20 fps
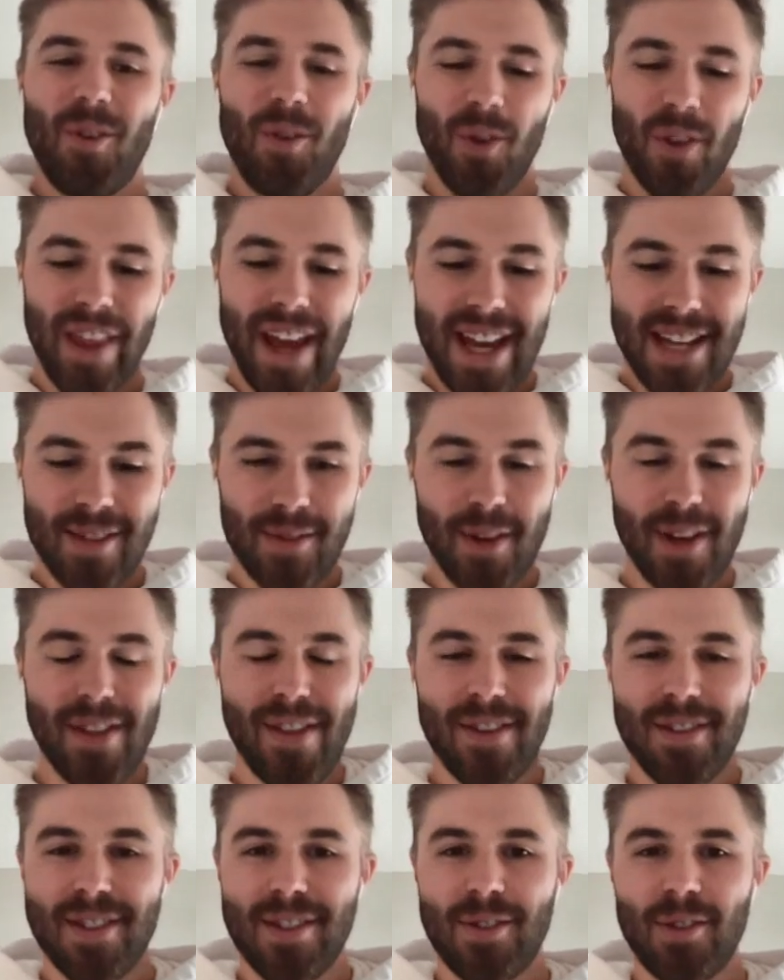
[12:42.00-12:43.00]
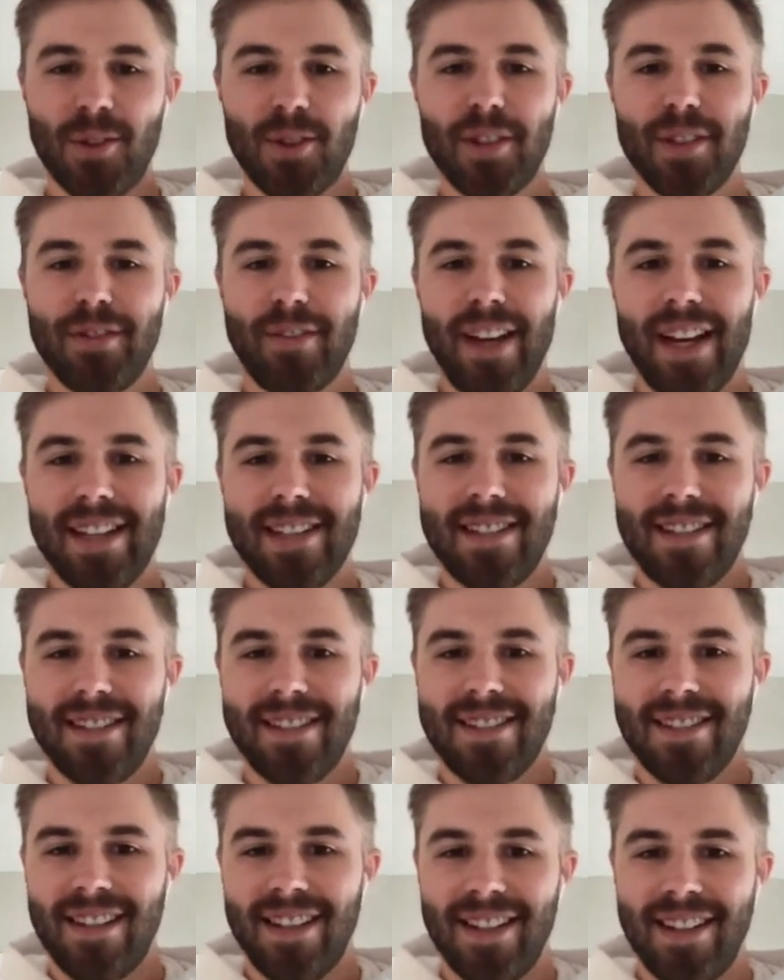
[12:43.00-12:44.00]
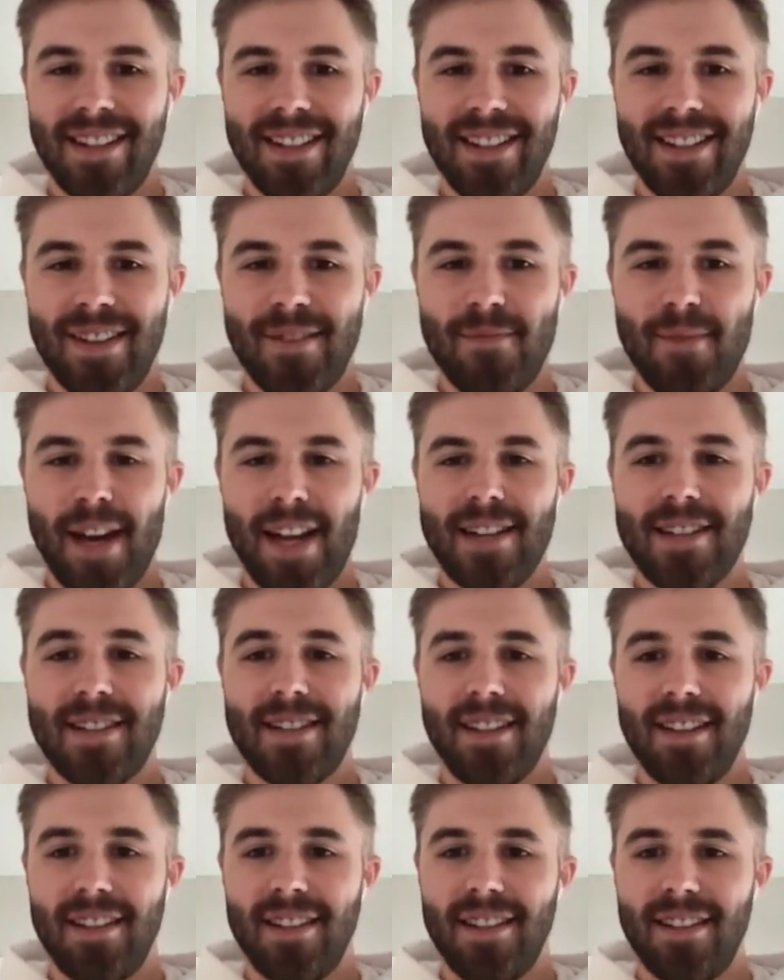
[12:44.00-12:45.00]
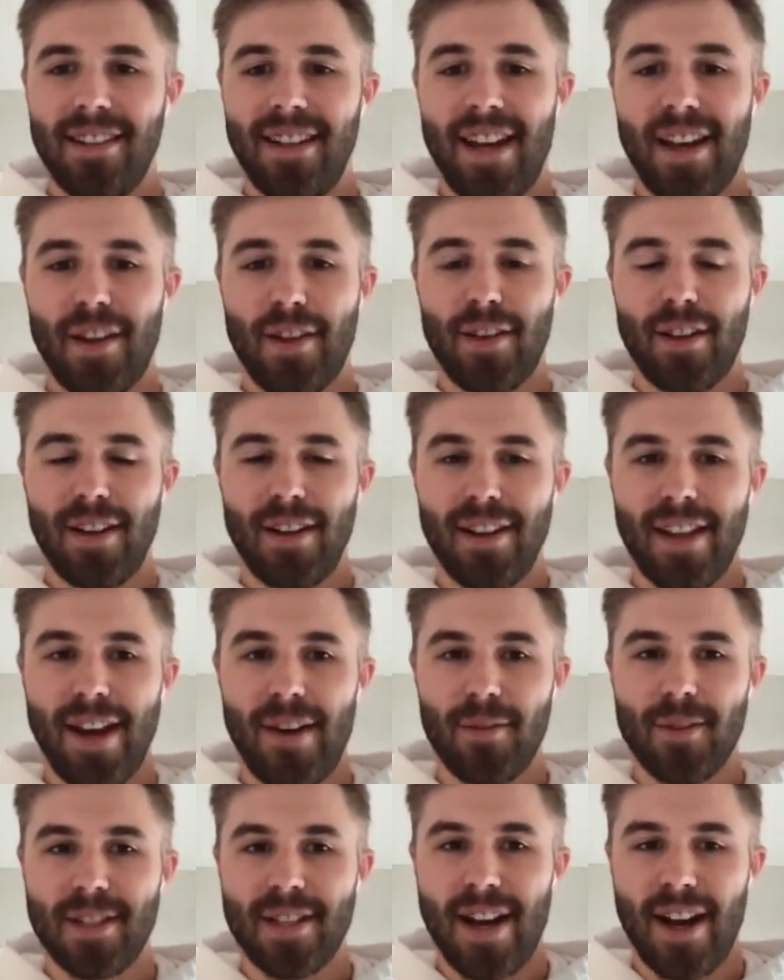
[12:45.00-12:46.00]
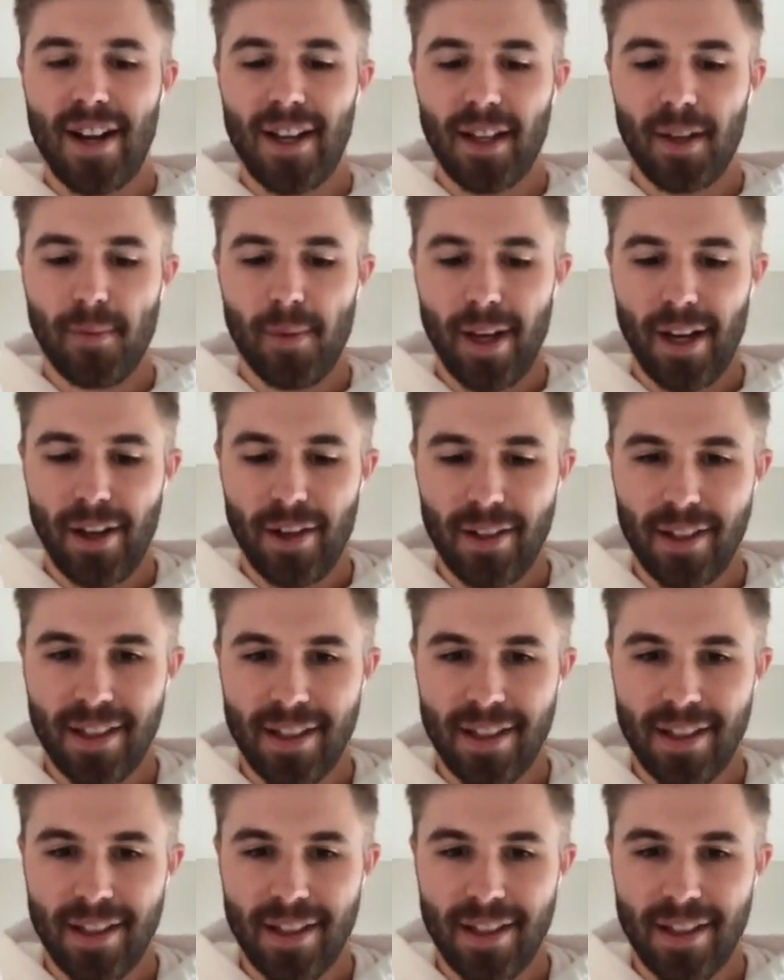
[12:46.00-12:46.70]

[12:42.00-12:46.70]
Well, that's one of those cool advances in medicine and healthcare that we're talking about,